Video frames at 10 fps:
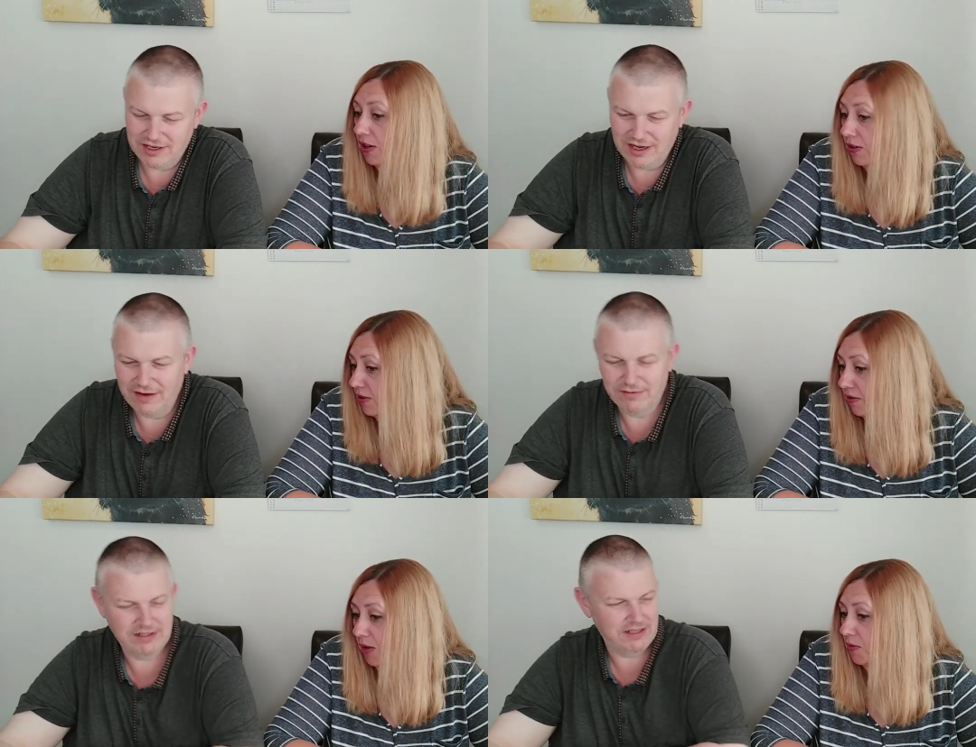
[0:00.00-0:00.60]
Speaker 1: don't.
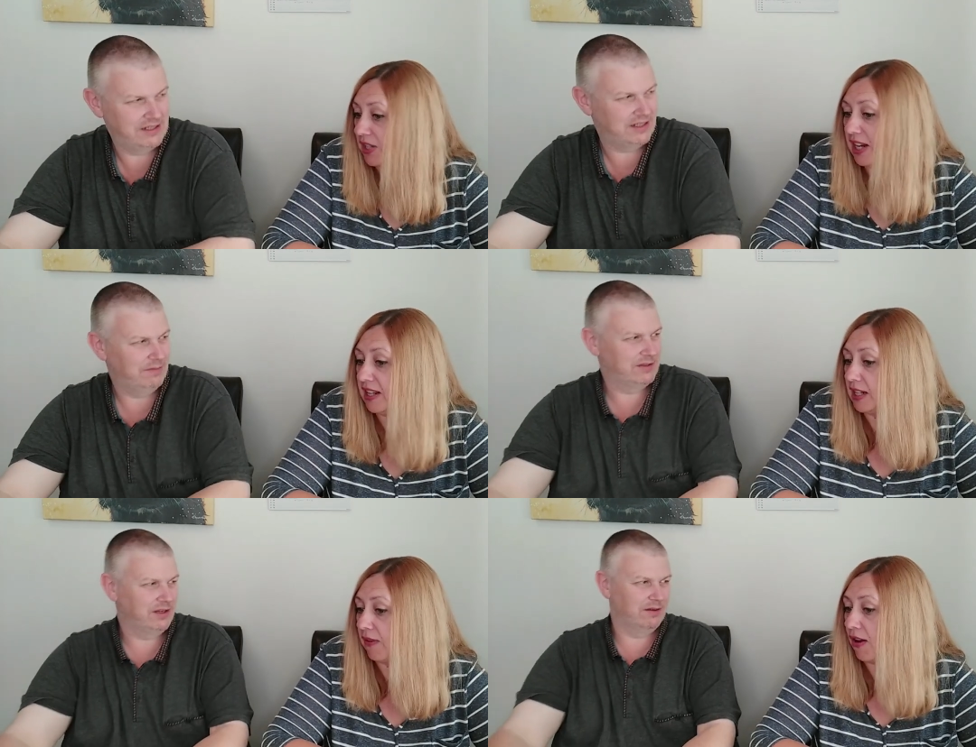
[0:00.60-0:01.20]
I don't, don't see
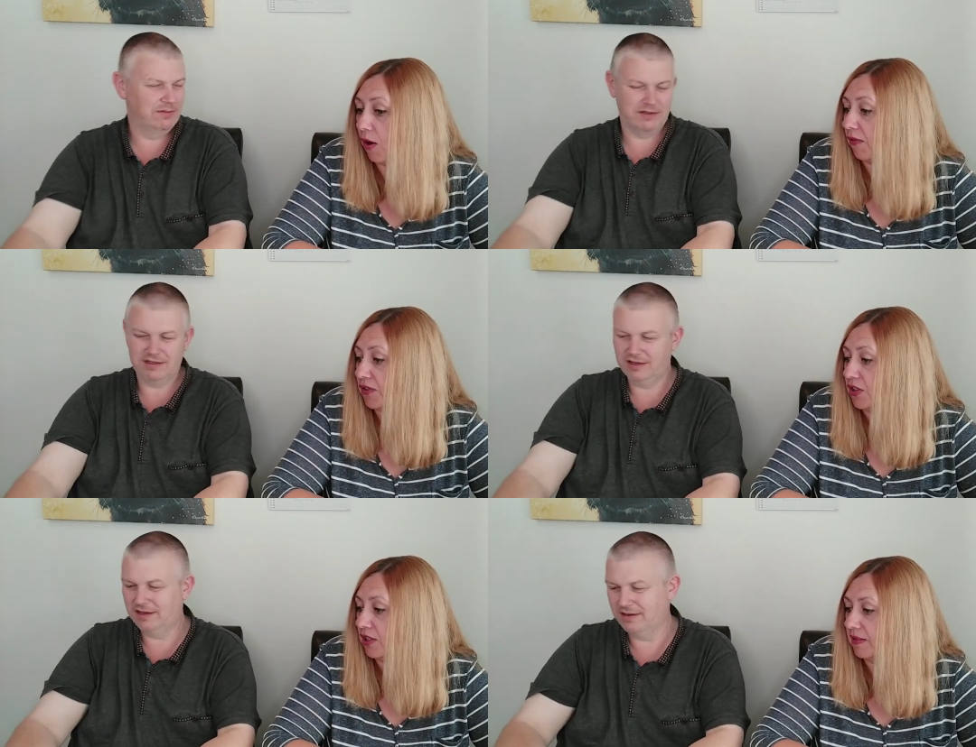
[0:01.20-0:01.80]
these very
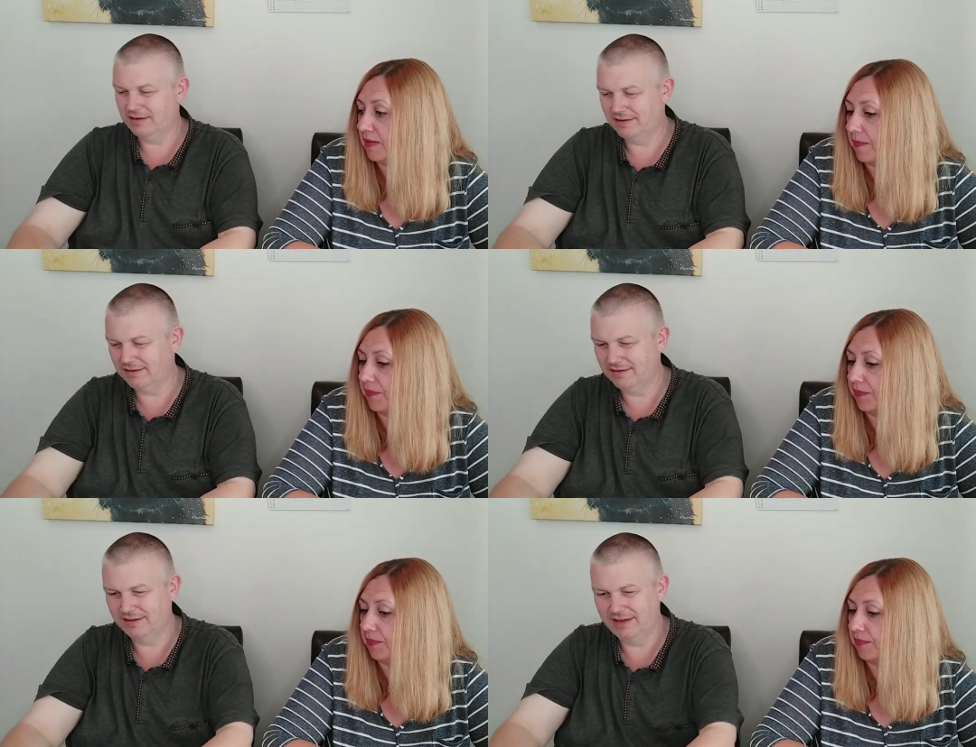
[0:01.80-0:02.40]
often.
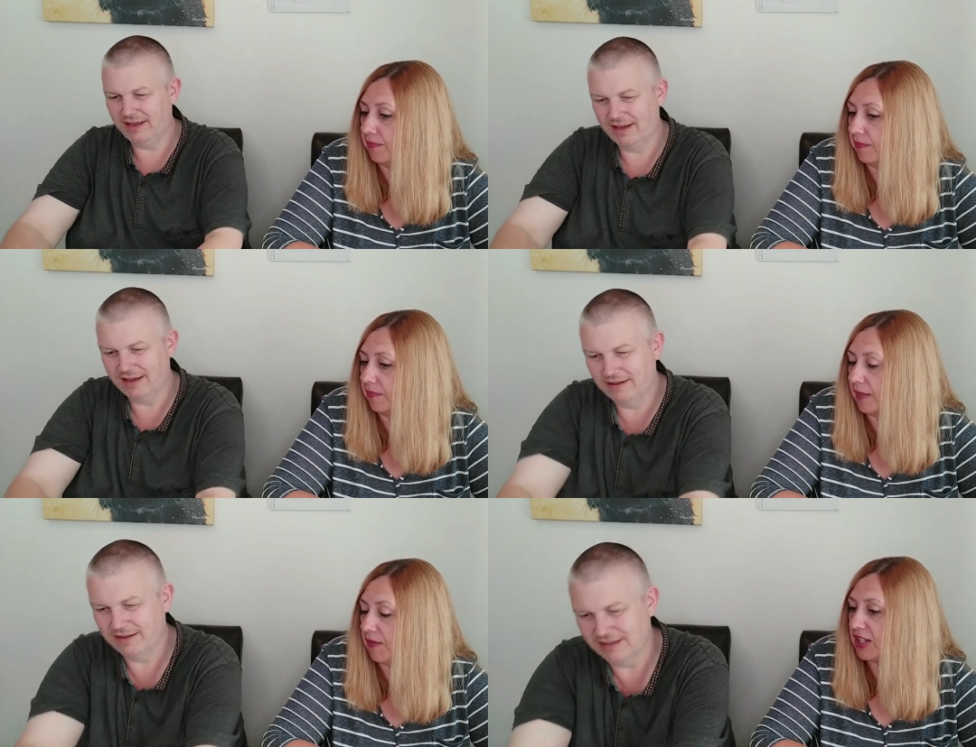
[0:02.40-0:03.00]

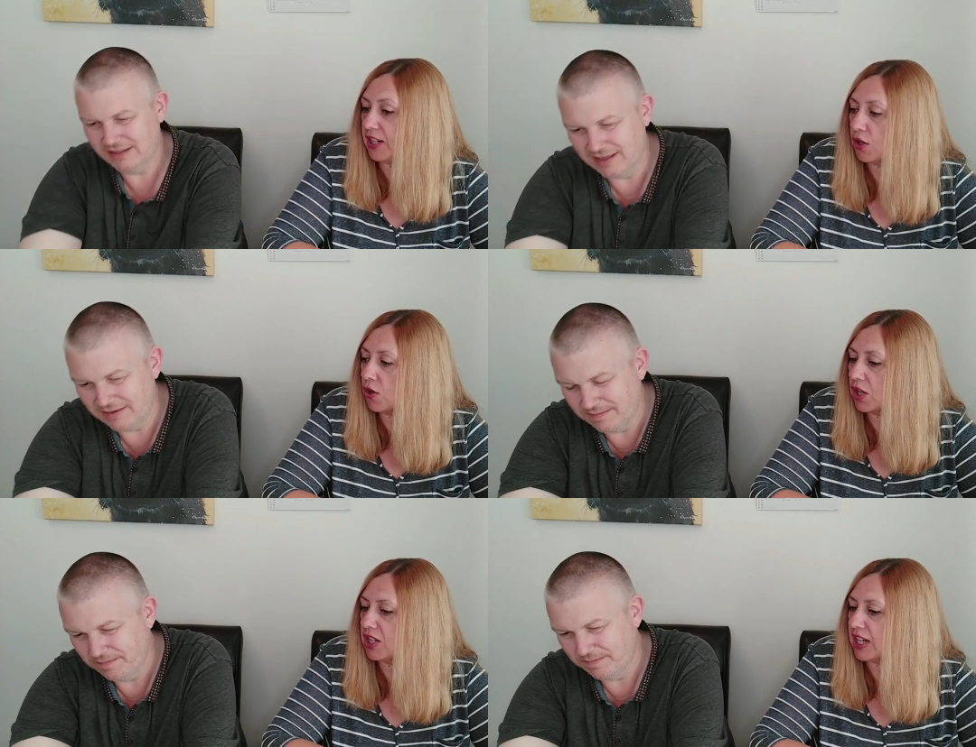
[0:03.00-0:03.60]
yeah, if it's in it.
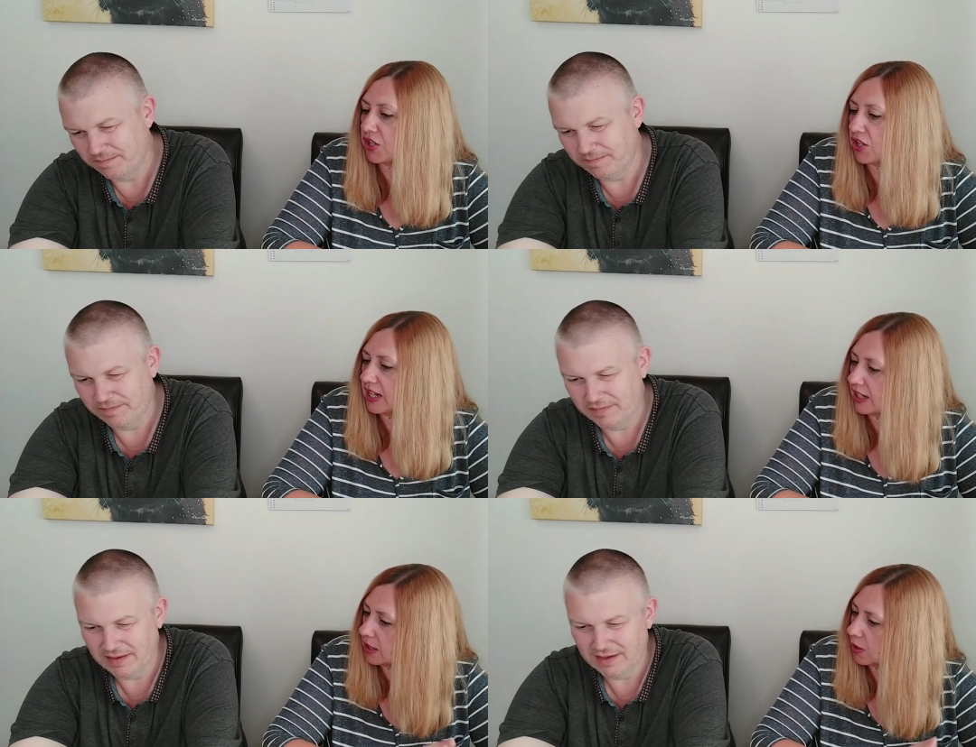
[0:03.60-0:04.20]
good condition,
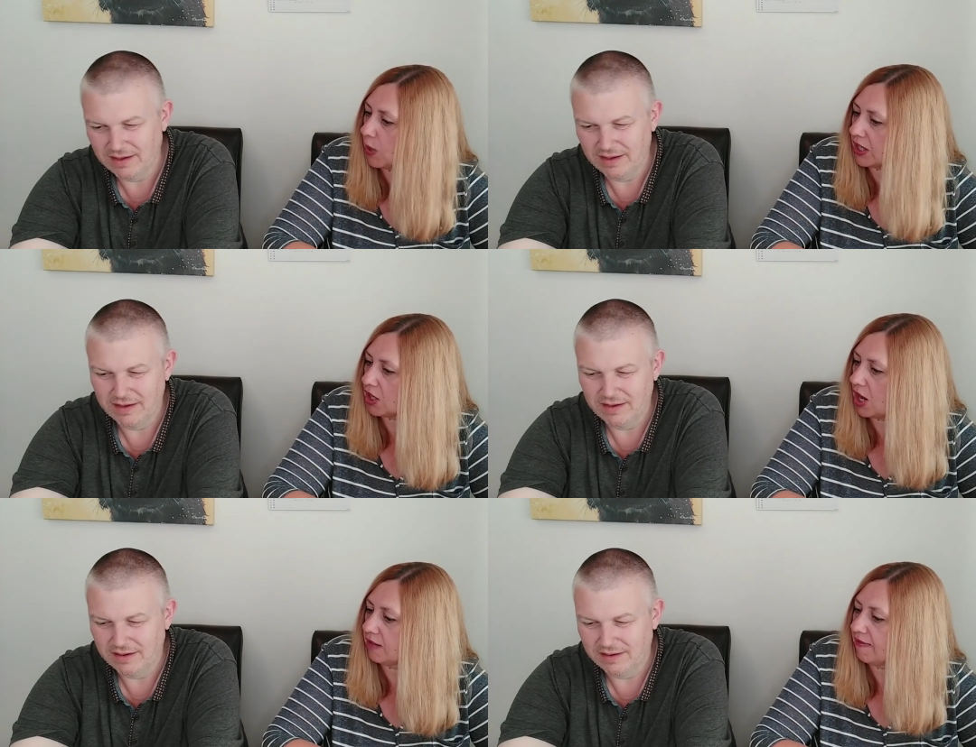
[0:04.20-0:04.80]
it quick
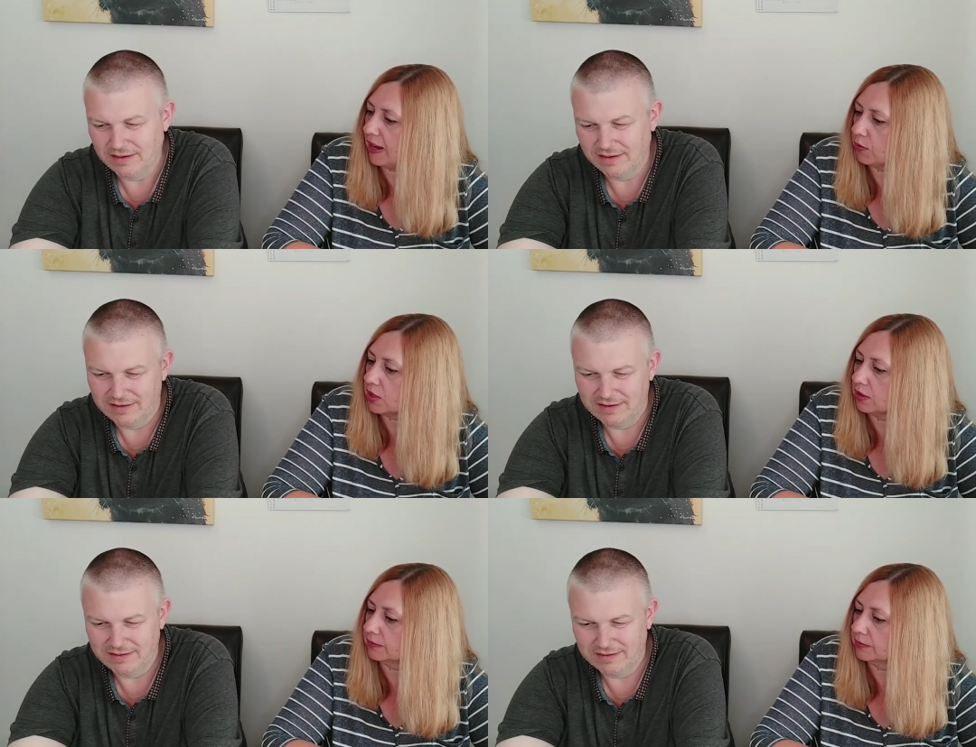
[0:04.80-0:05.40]

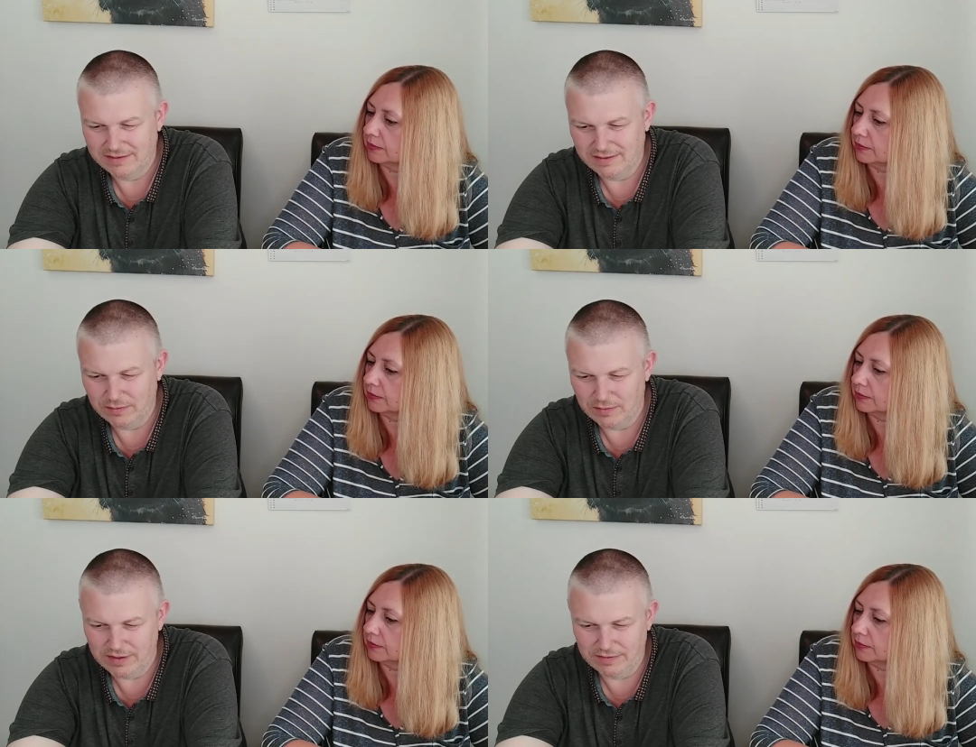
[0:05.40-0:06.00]
turnaround
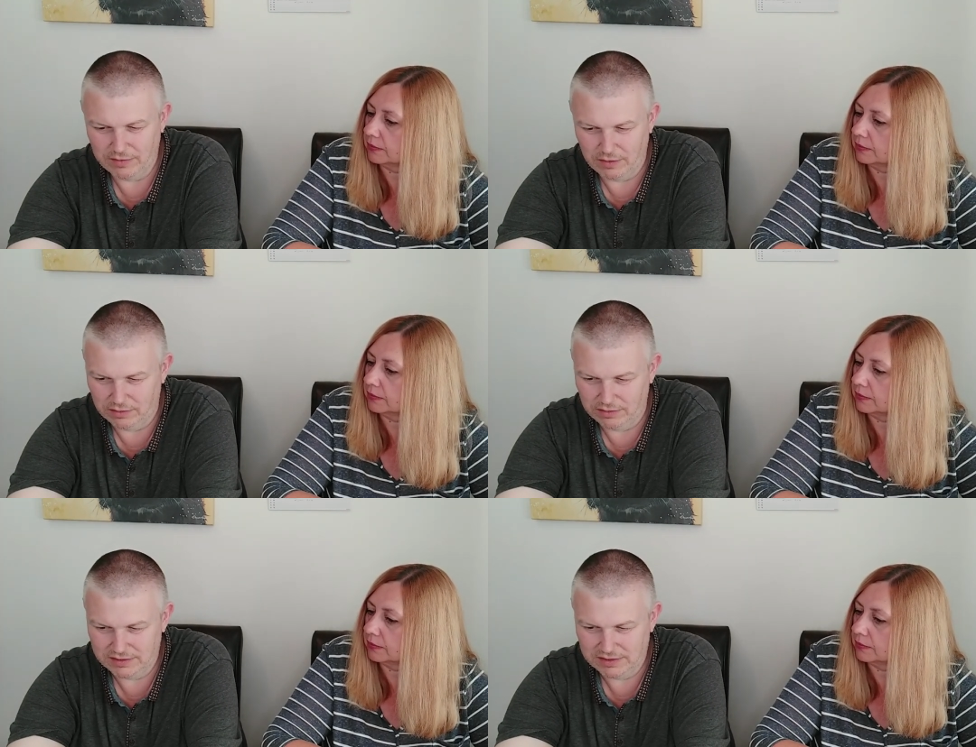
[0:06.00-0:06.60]
Speaker 2: we have
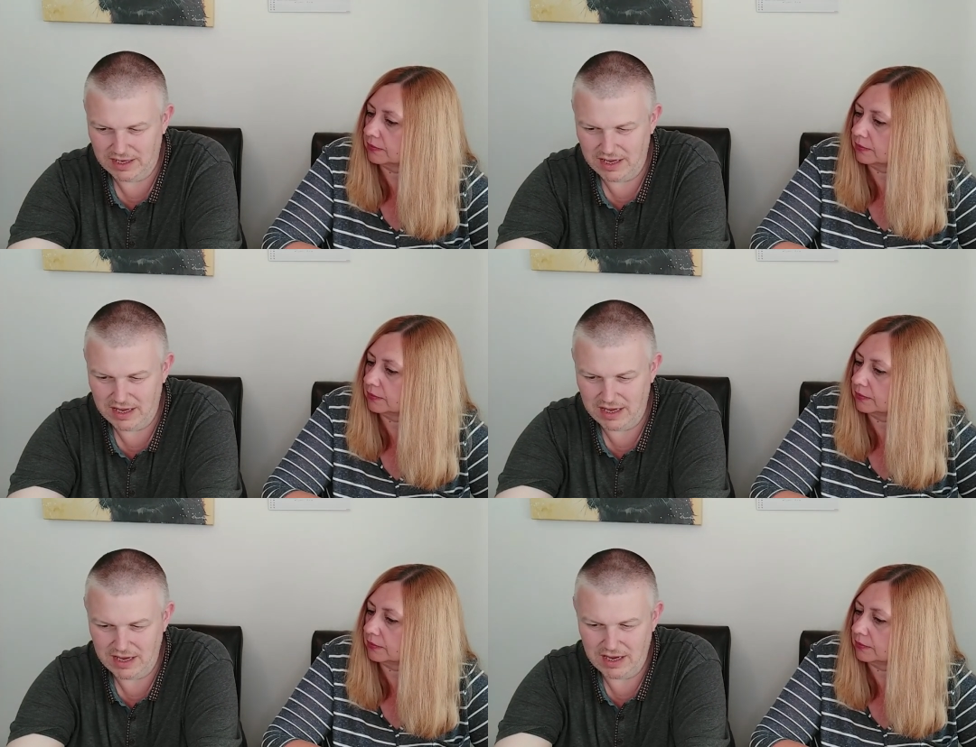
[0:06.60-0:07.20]
got
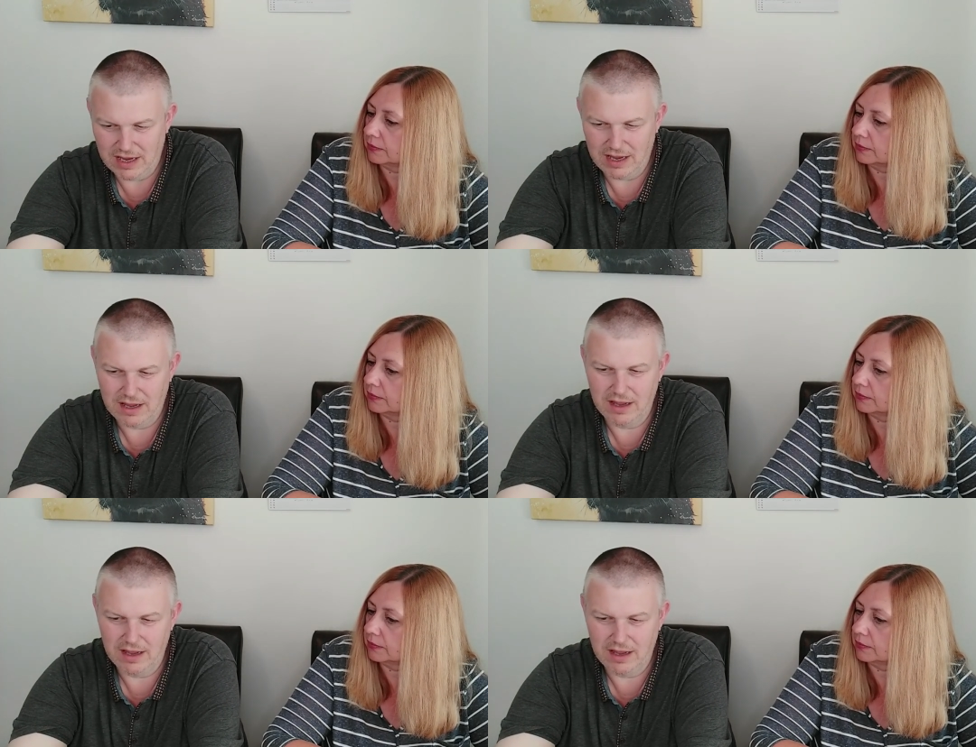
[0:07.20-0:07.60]
a